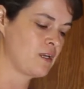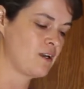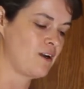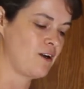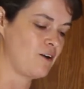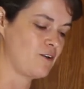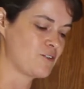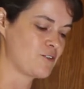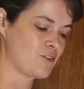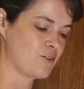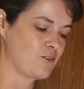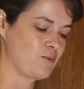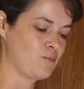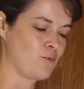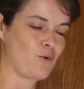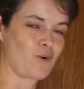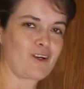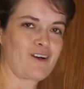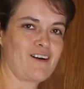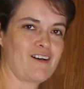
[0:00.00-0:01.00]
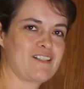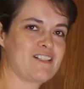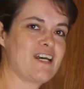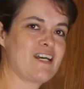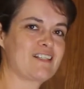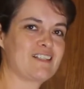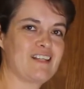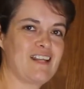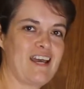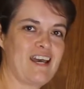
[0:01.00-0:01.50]
Also, the more
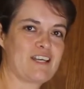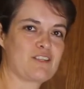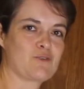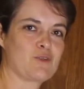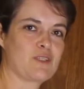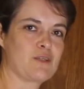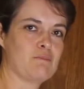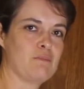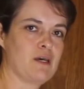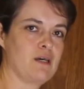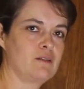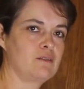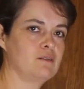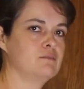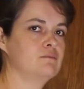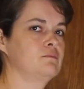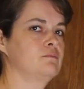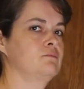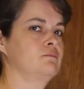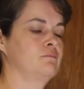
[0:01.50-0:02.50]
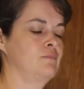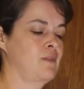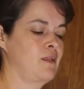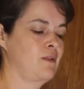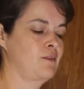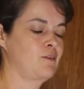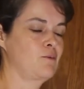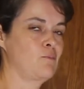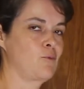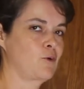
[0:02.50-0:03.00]
contact it has with the metal,
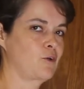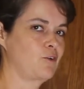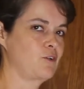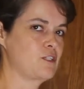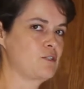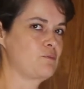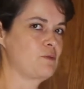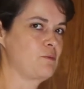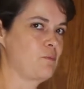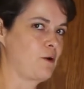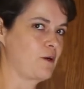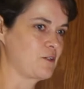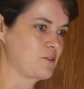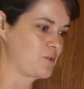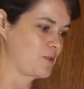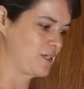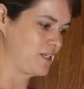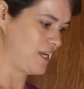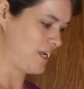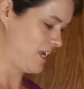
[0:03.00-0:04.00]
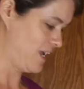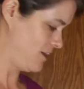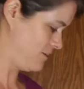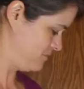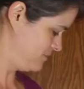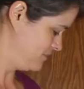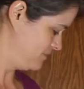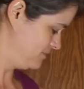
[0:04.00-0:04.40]
the more crispy parts we're going to have.